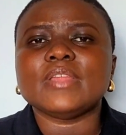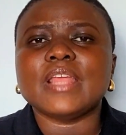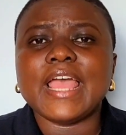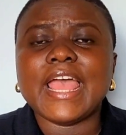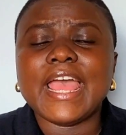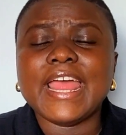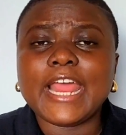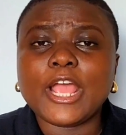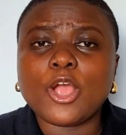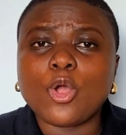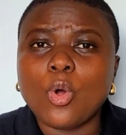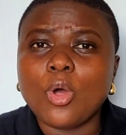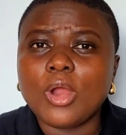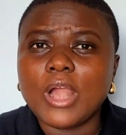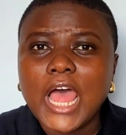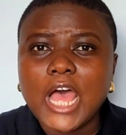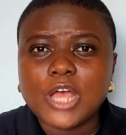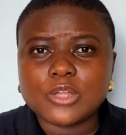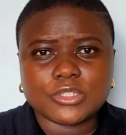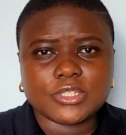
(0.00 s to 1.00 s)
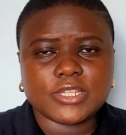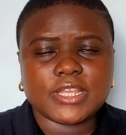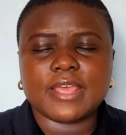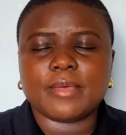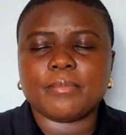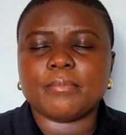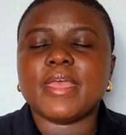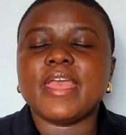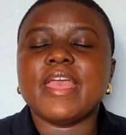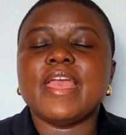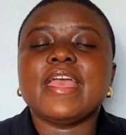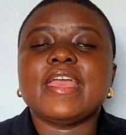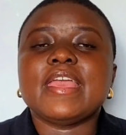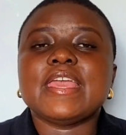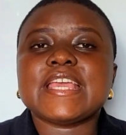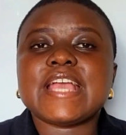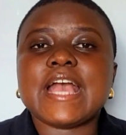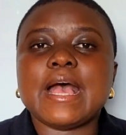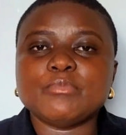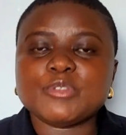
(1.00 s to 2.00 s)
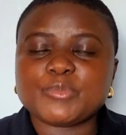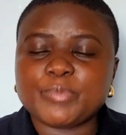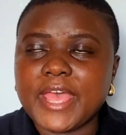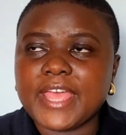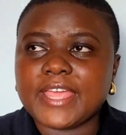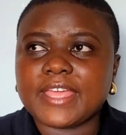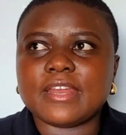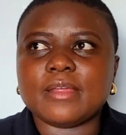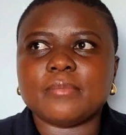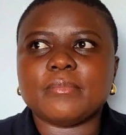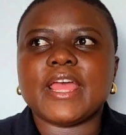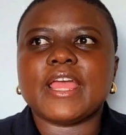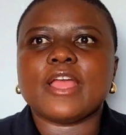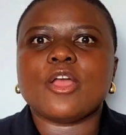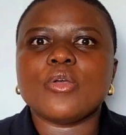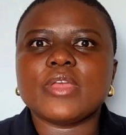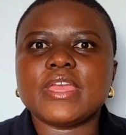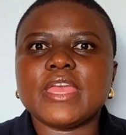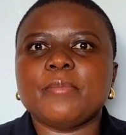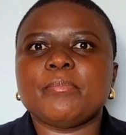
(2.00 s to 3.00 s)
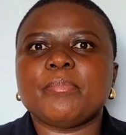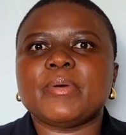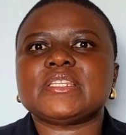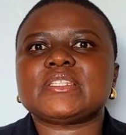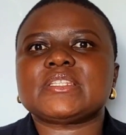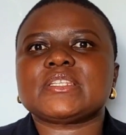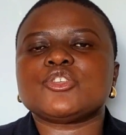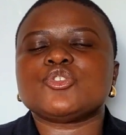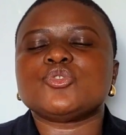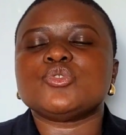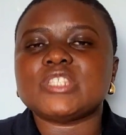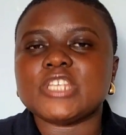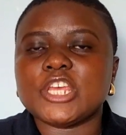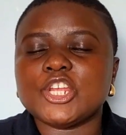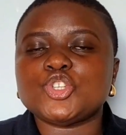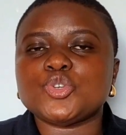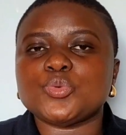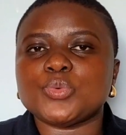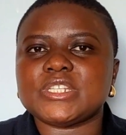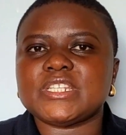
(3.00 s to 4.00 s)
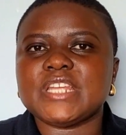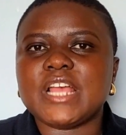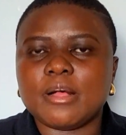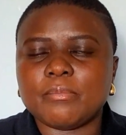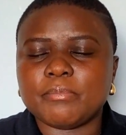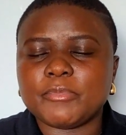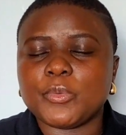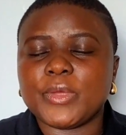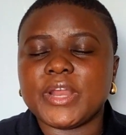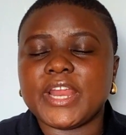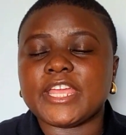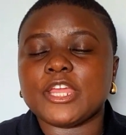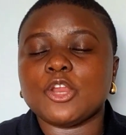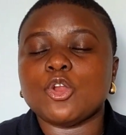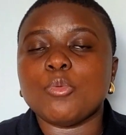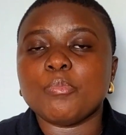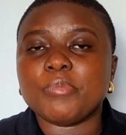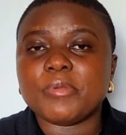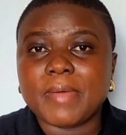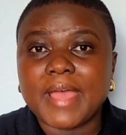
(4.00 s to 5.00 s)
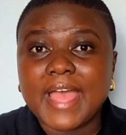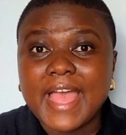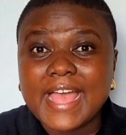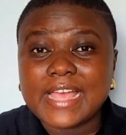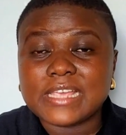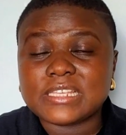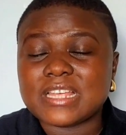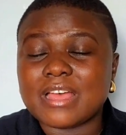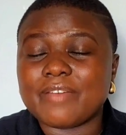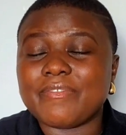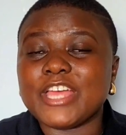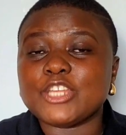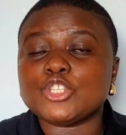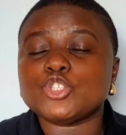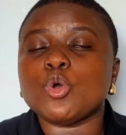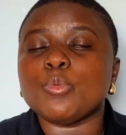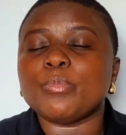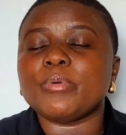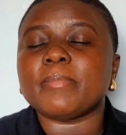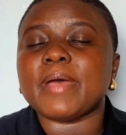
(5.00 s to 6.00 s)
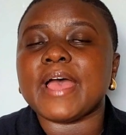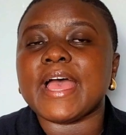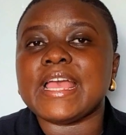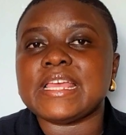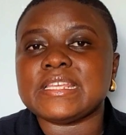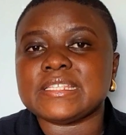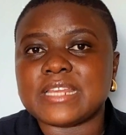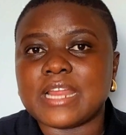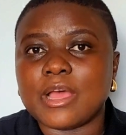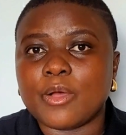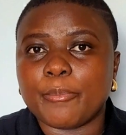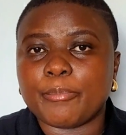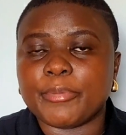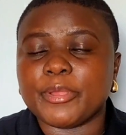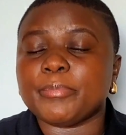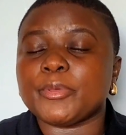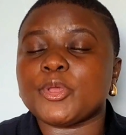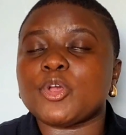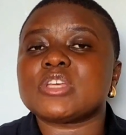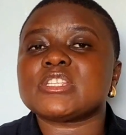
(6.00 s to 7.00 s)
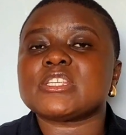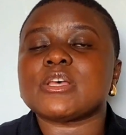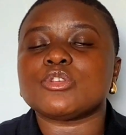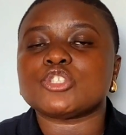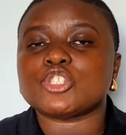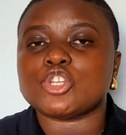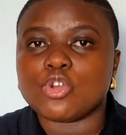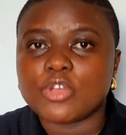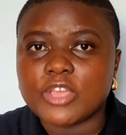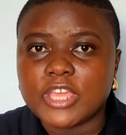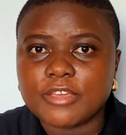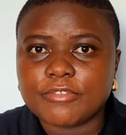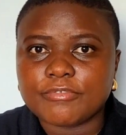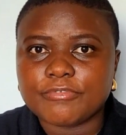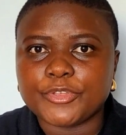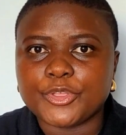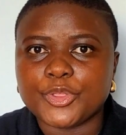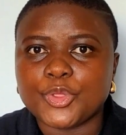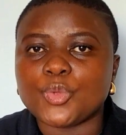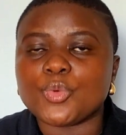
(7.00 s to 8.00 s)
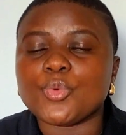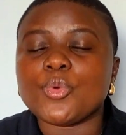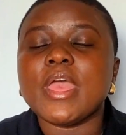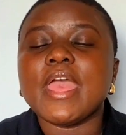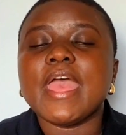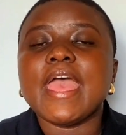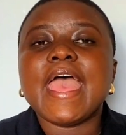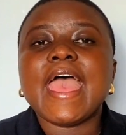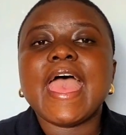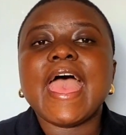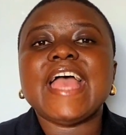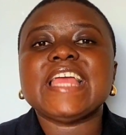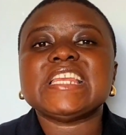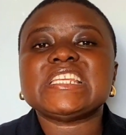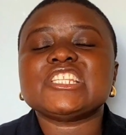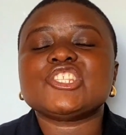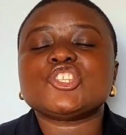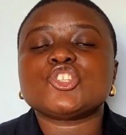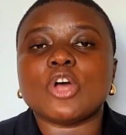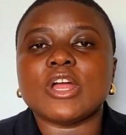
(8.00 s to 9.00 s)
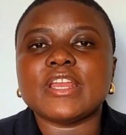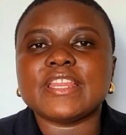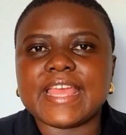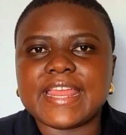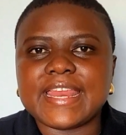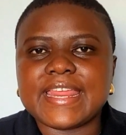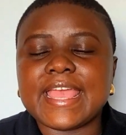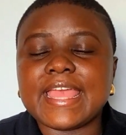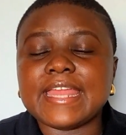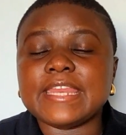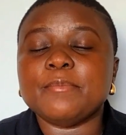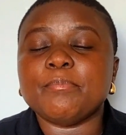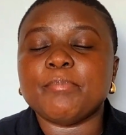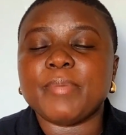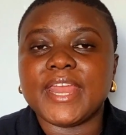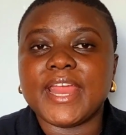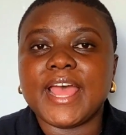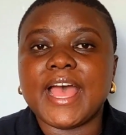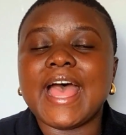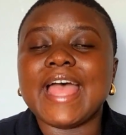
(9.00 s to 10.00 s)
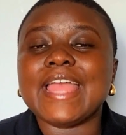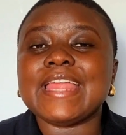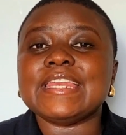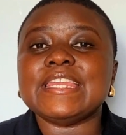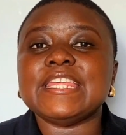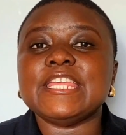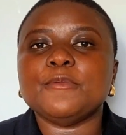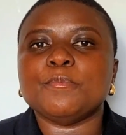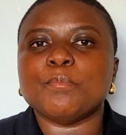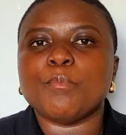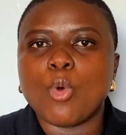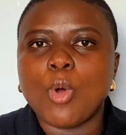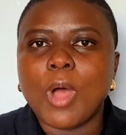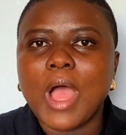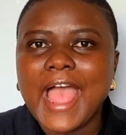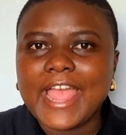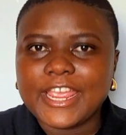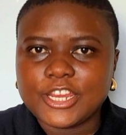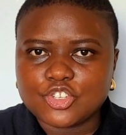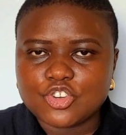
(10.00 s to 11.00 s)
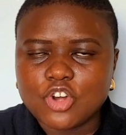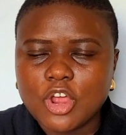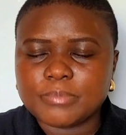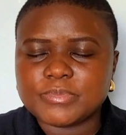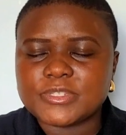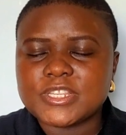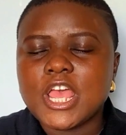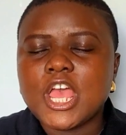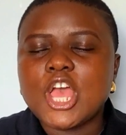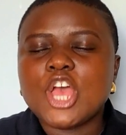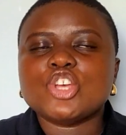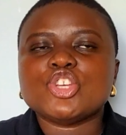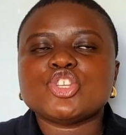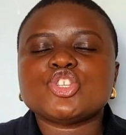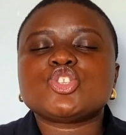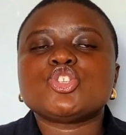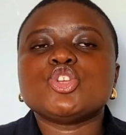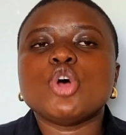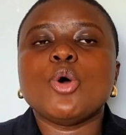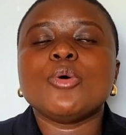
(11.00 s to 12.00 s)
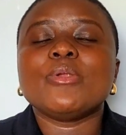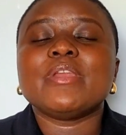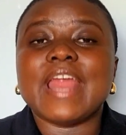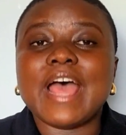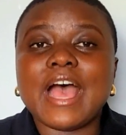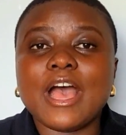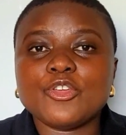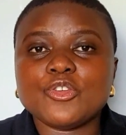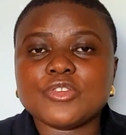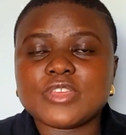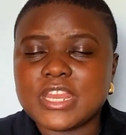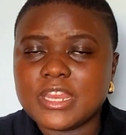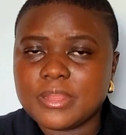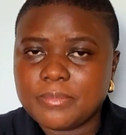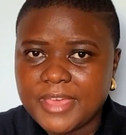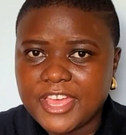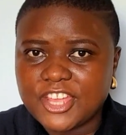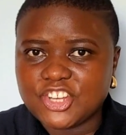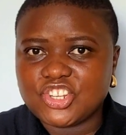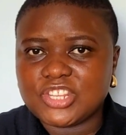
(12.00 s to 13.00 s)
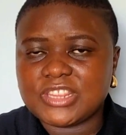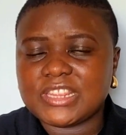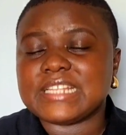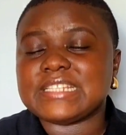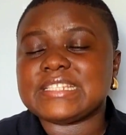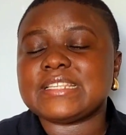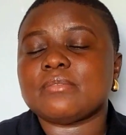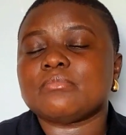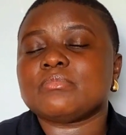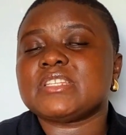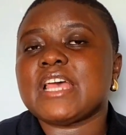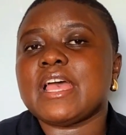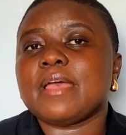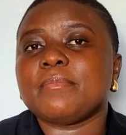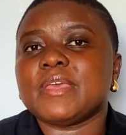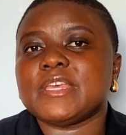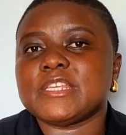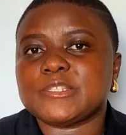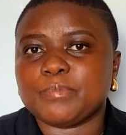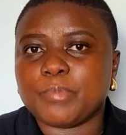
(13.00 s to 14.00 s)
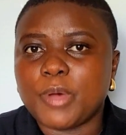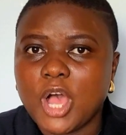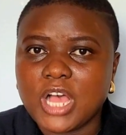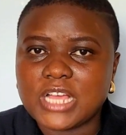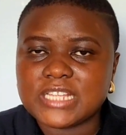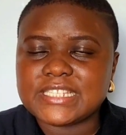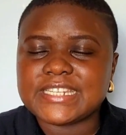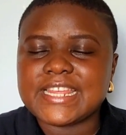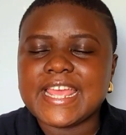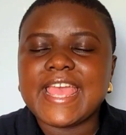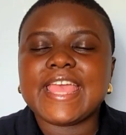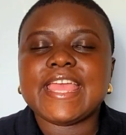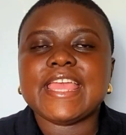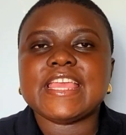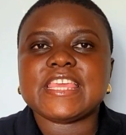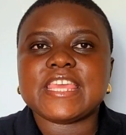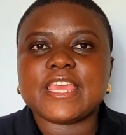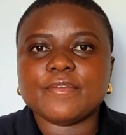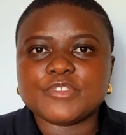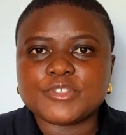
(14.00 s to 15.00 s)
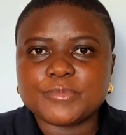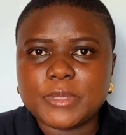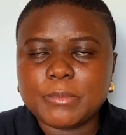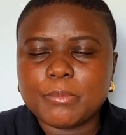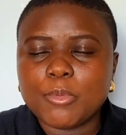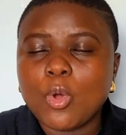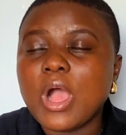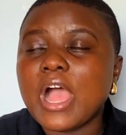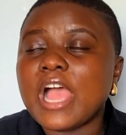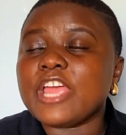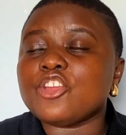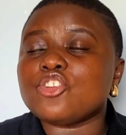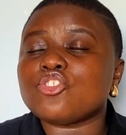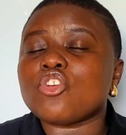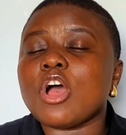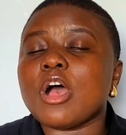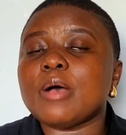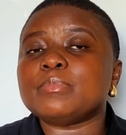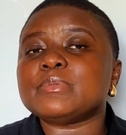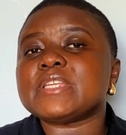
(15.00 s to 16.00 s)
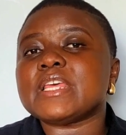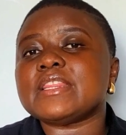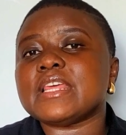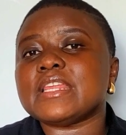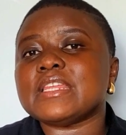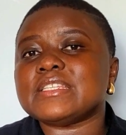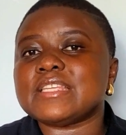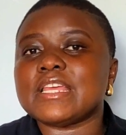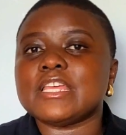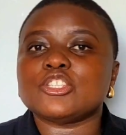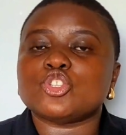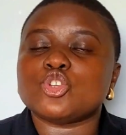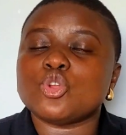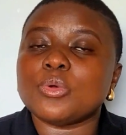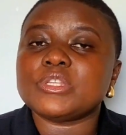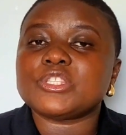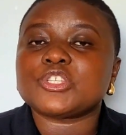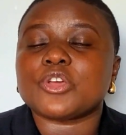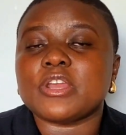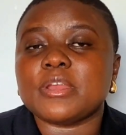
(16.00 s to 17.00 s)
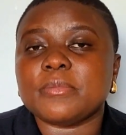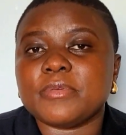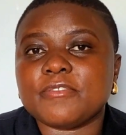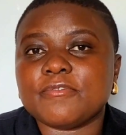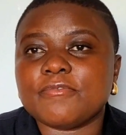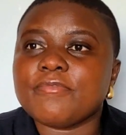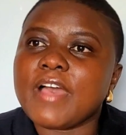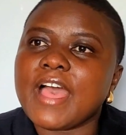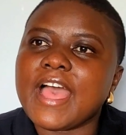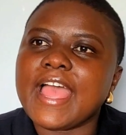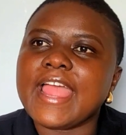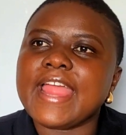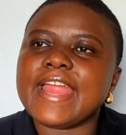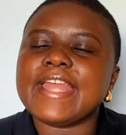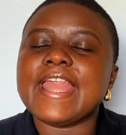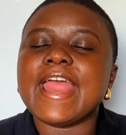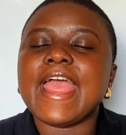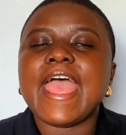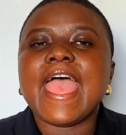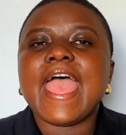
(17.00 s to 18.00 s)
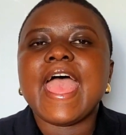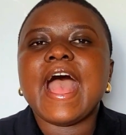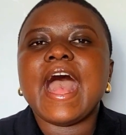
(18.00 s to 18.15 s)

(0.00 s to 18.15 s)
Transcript: And I call out to him. He comes back and I'm like, okay, but you said you would tell me when I can open my eyes. I've had to open my eyes now a bit because I was looking for you and it's not getting any better. I need more eye drops. So now you can imagine that some time has passed. He gives me more eye drops and then he says, no, it's going to be fine.